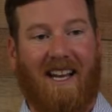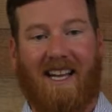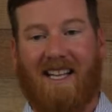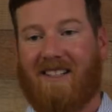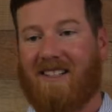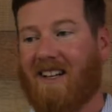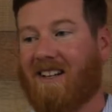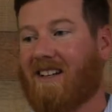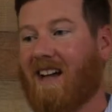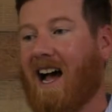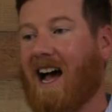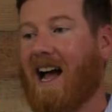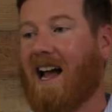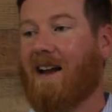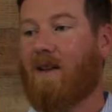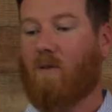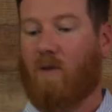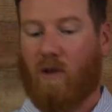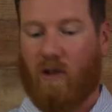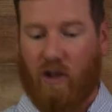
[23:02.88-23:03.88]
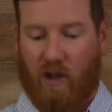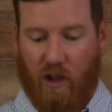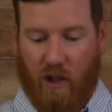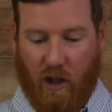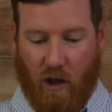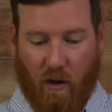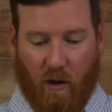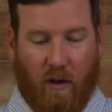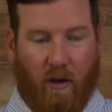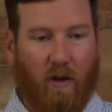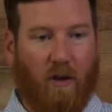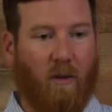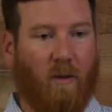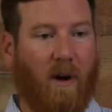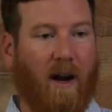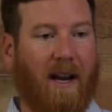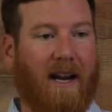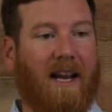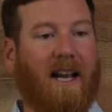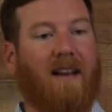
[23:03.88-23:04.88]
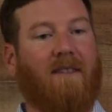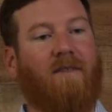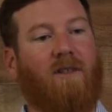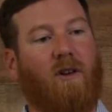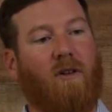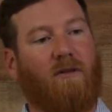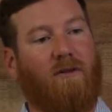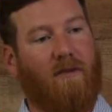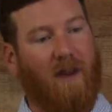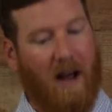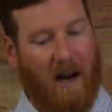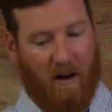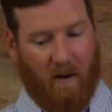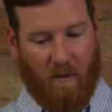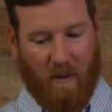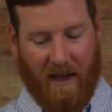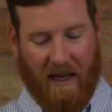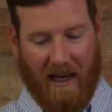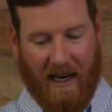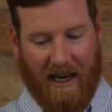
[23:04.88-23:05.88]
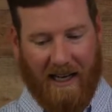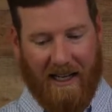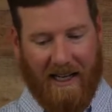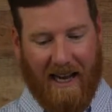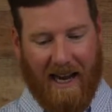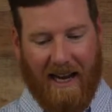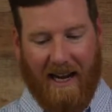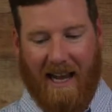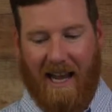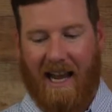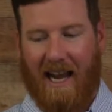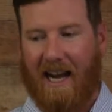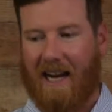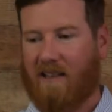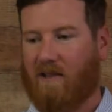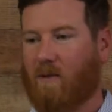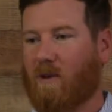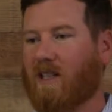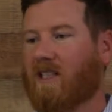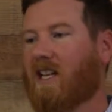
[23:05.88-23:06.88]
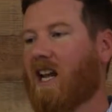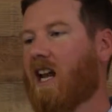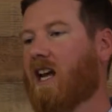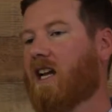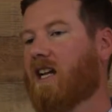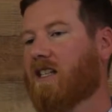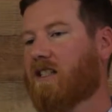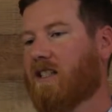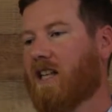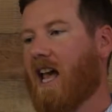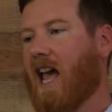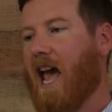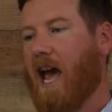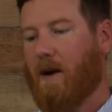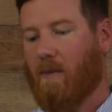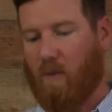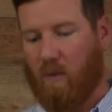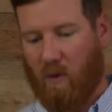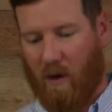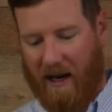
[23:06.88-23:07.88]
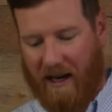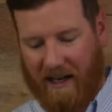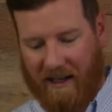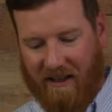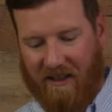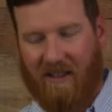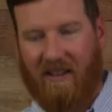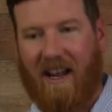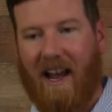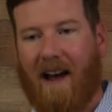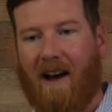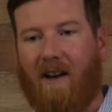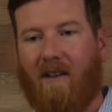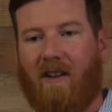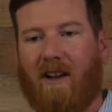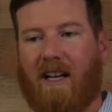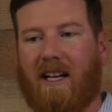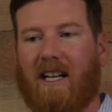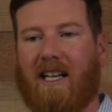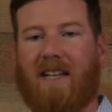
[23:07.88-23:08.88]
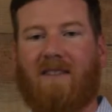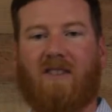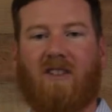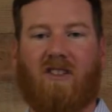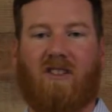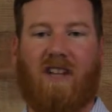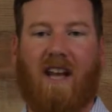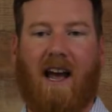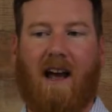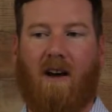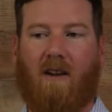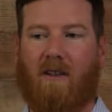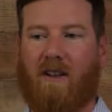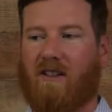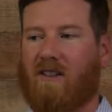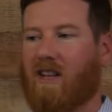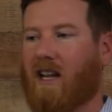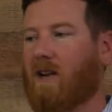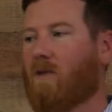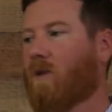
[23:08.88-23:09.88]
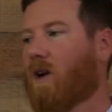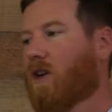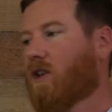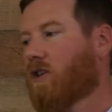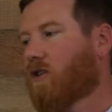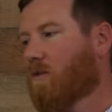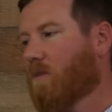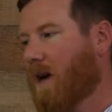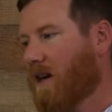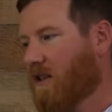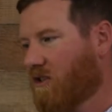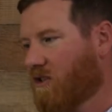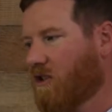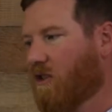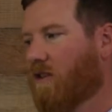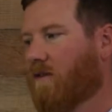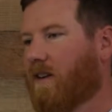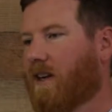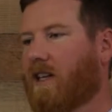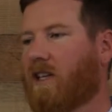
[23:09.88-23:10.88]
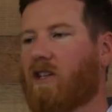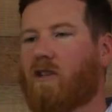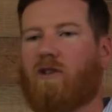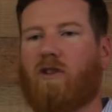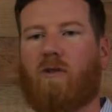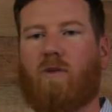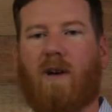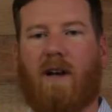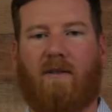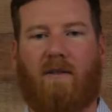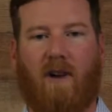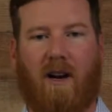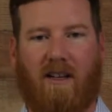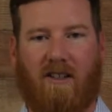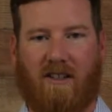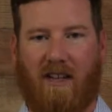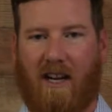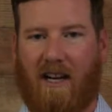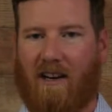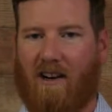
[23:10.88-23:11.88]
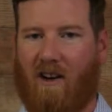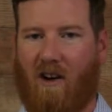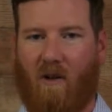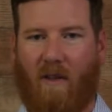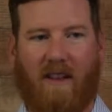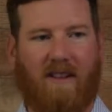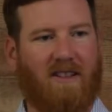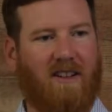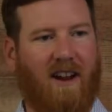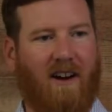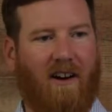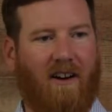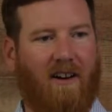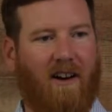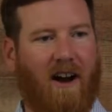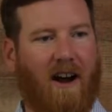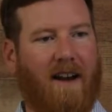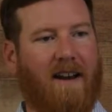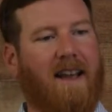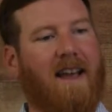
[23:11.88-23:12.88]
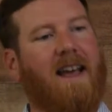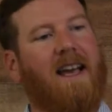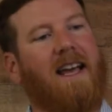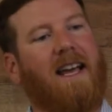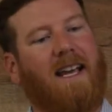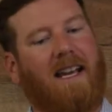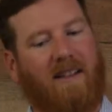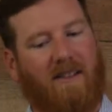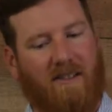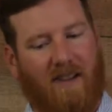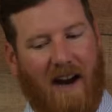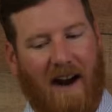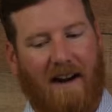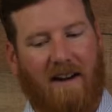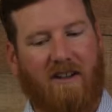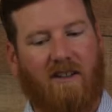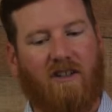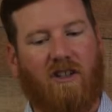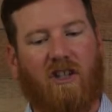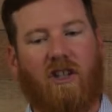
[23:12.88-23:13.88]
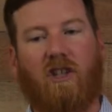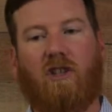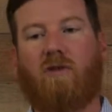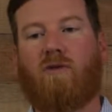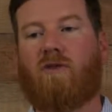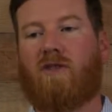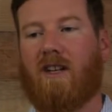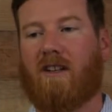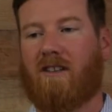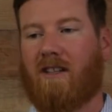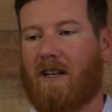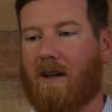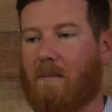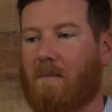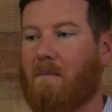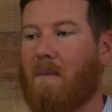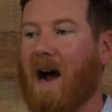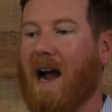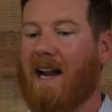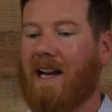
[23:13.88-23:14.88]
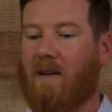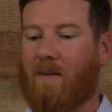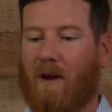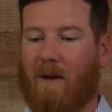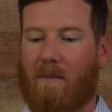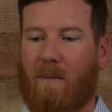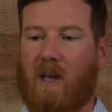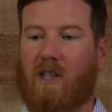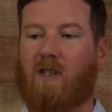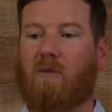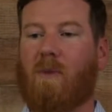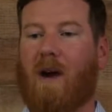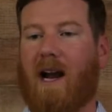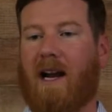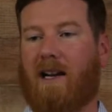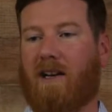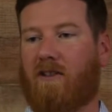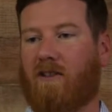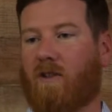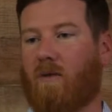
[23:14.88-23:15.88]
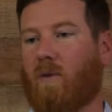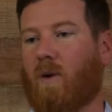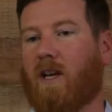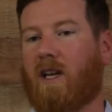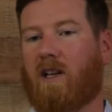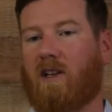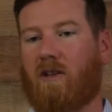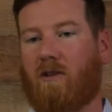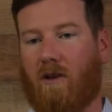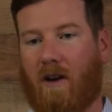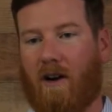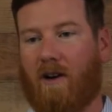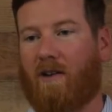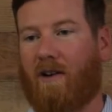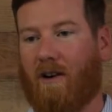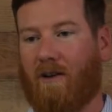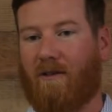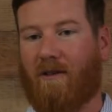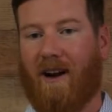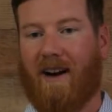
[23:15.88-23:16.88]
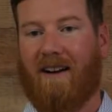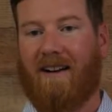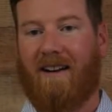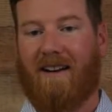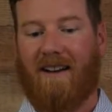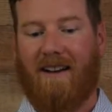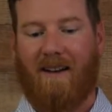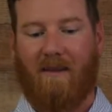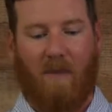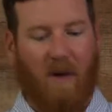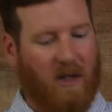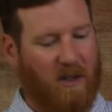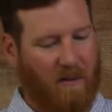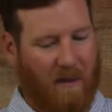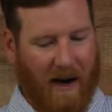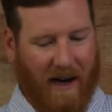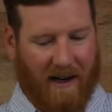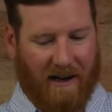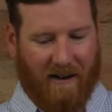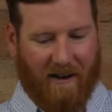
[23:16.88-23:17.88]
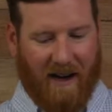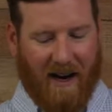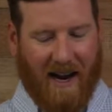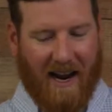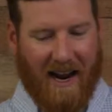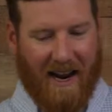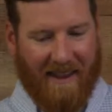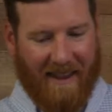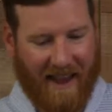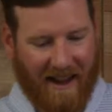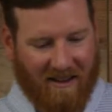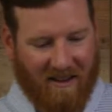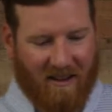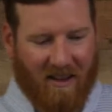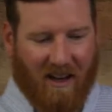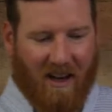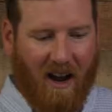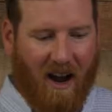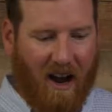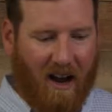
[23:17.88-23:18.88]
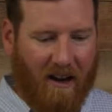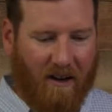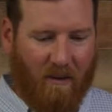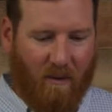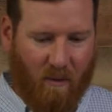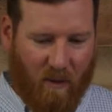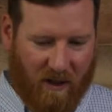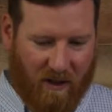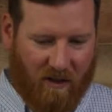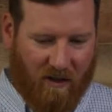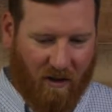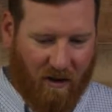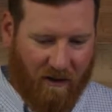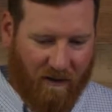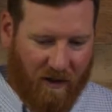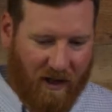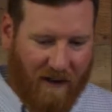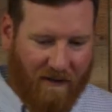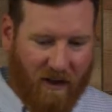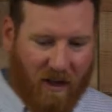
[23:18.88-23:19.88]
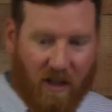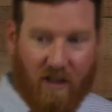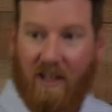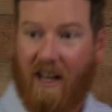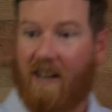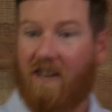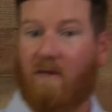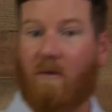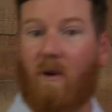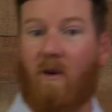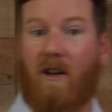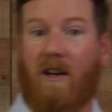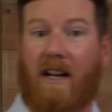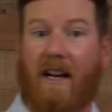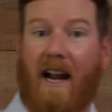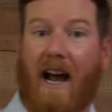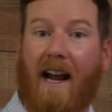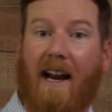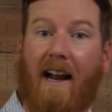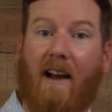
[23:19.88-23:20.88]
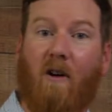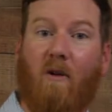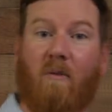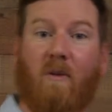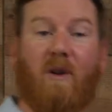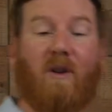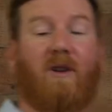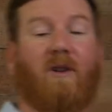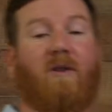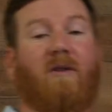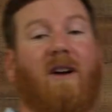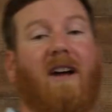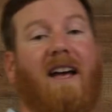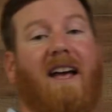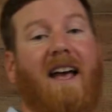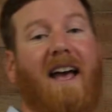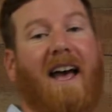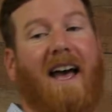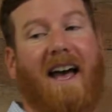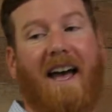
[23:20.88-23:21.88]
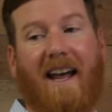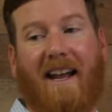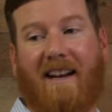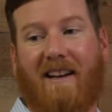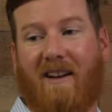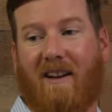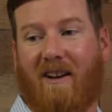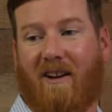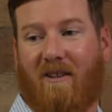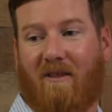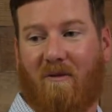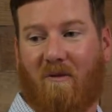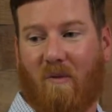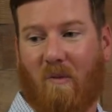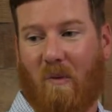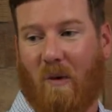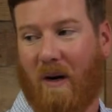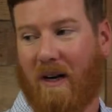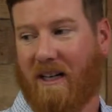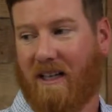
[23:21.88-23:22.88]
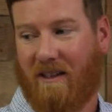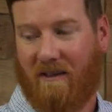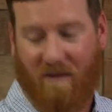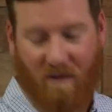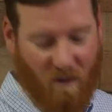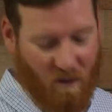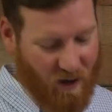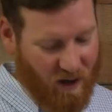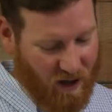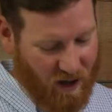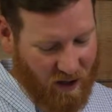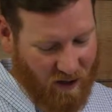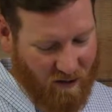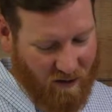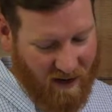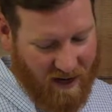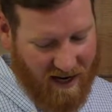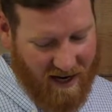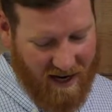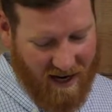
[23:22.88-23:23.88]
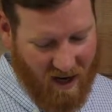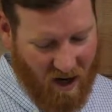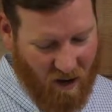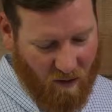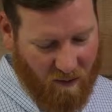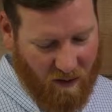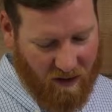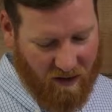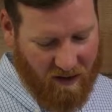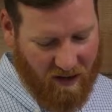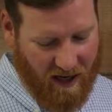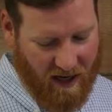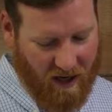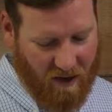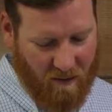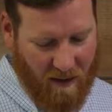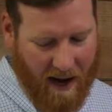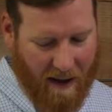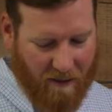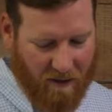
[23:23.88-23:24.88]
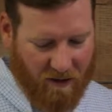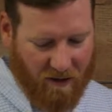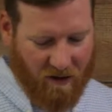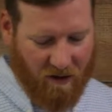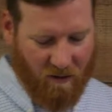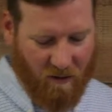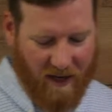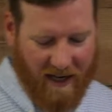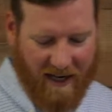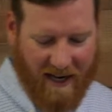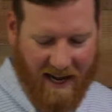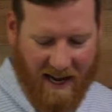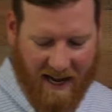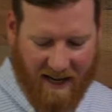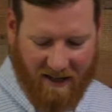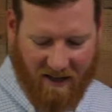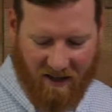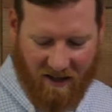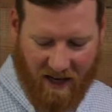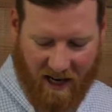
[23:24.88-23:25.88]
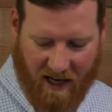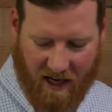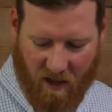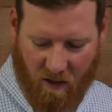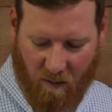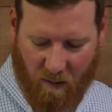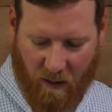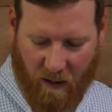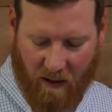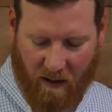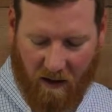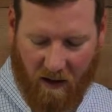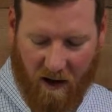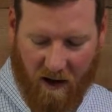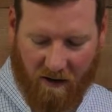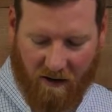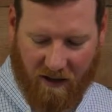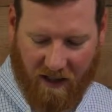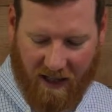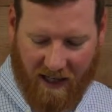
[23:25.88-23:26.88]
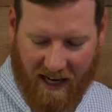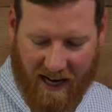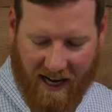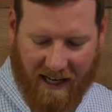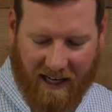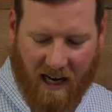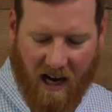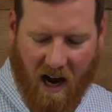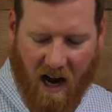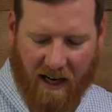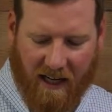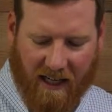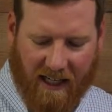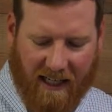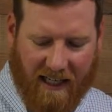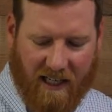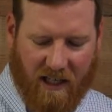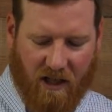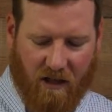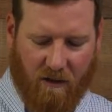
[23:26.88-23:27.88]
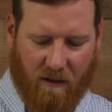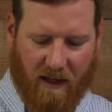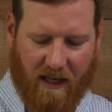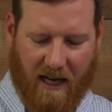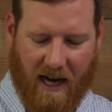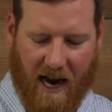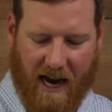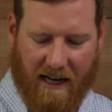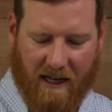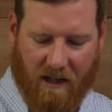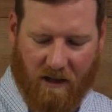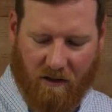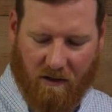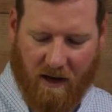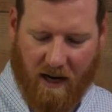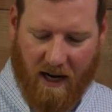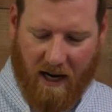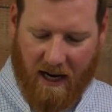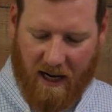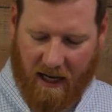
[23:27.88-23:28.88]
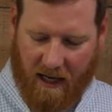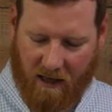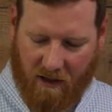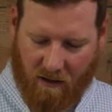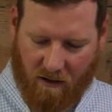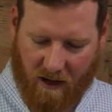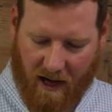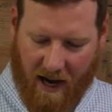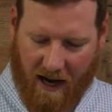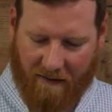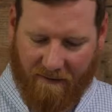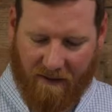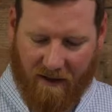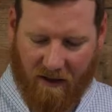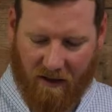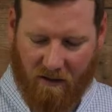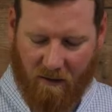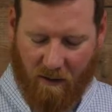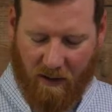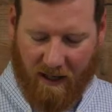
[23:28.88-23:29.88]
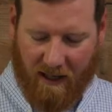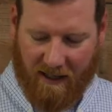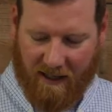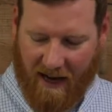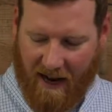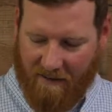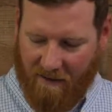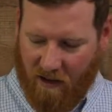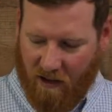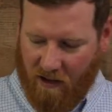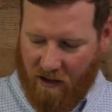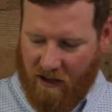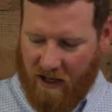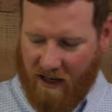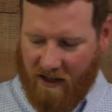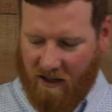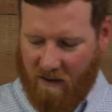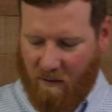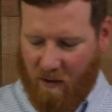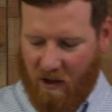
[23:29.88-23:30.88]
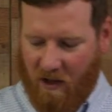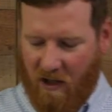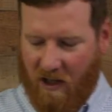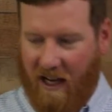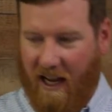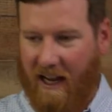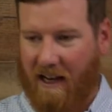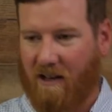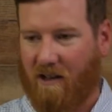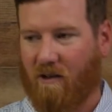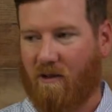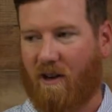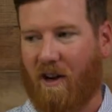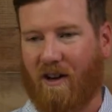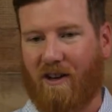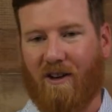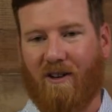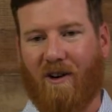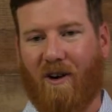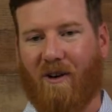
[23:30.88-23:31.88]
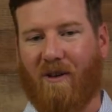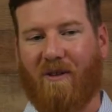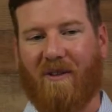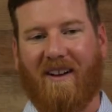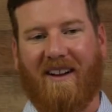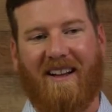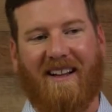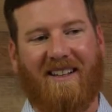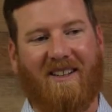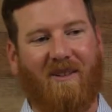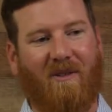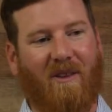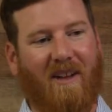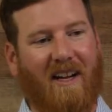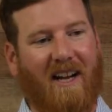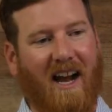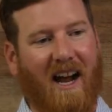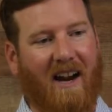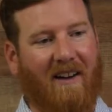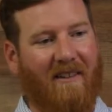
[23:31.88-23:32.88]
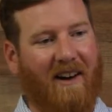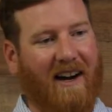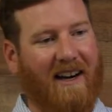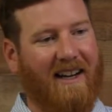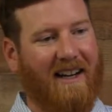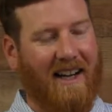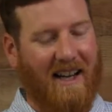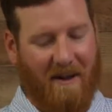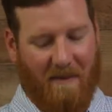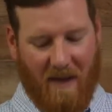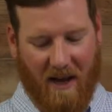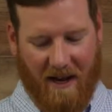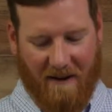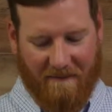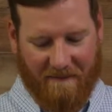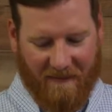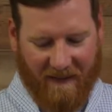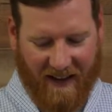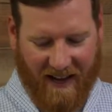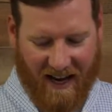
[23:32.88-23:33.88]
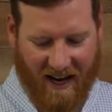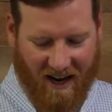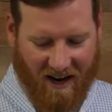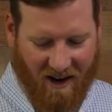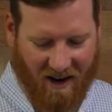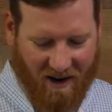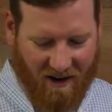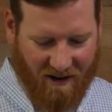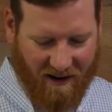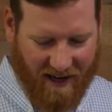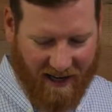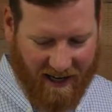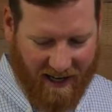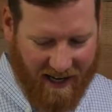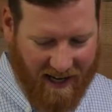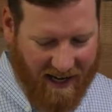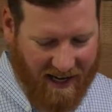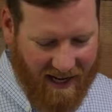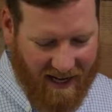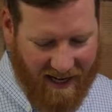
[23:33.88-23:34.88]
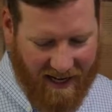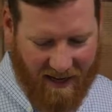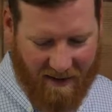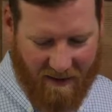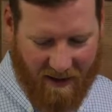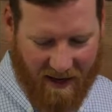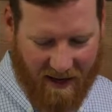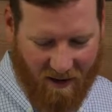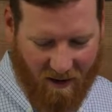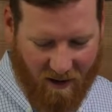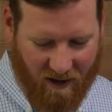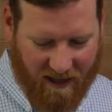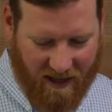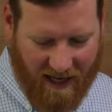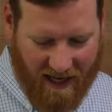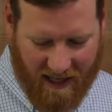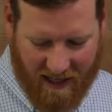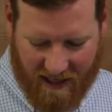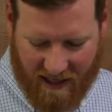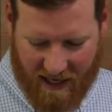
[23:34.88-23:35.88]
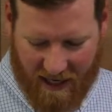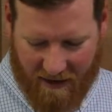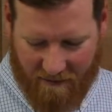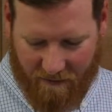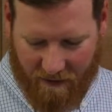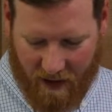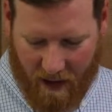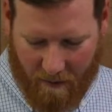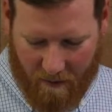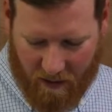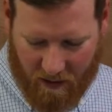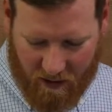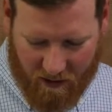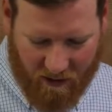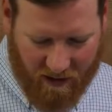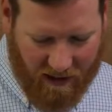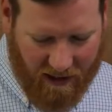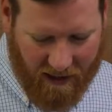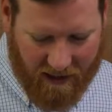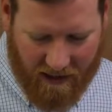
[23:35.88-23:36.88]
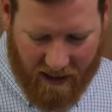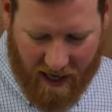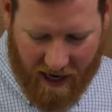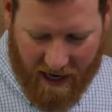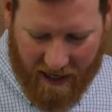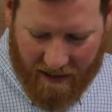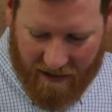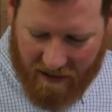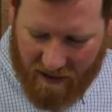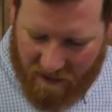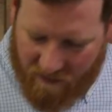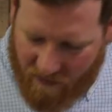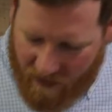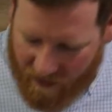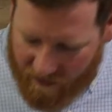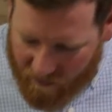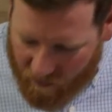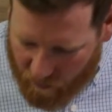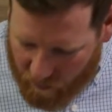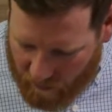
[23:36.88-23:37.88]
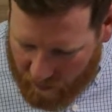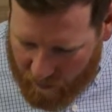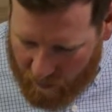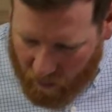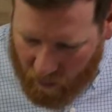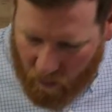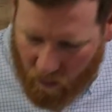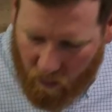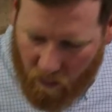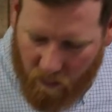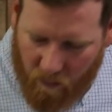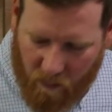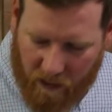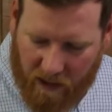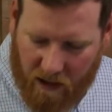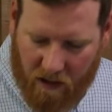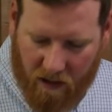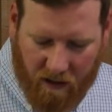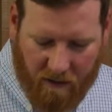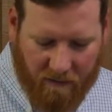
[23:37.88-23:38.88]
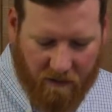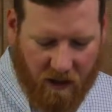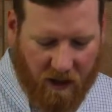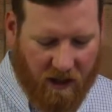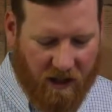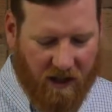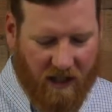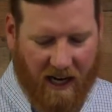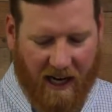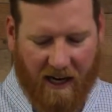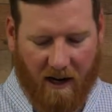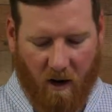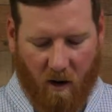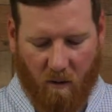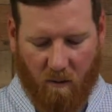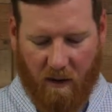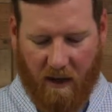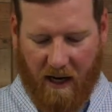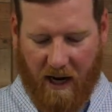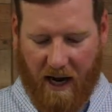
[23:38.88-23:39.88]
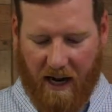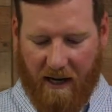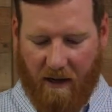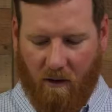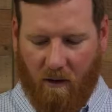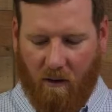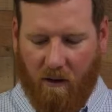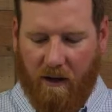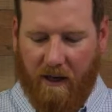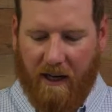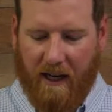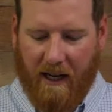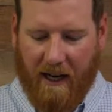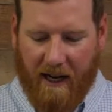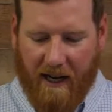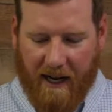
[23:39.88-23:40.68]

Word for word: He says, I will show you the way if you'll follow me. And again, He doesn't want to take us and break us down and leave us down and say, Well, you're my servant, you do whatever I say. No, that's not our God. He desires to use us in a mighty way, much mightier than we could do on our own, right? Much mightier. And that's the God we serve. Do you have a good testimony tonight? I hope you do. And uh, praying for you. Hope you stay in your Bibles this week, stay in your prayer closet, and let God lead you and guide you in your life this week to have a good testimony. You can't do it on your own. It's only God, right? Amen? All right, Amen. Lord, thank you again for an opportunity tonight. These faithful people, Lord, we could have just stayed home tonight, Lord.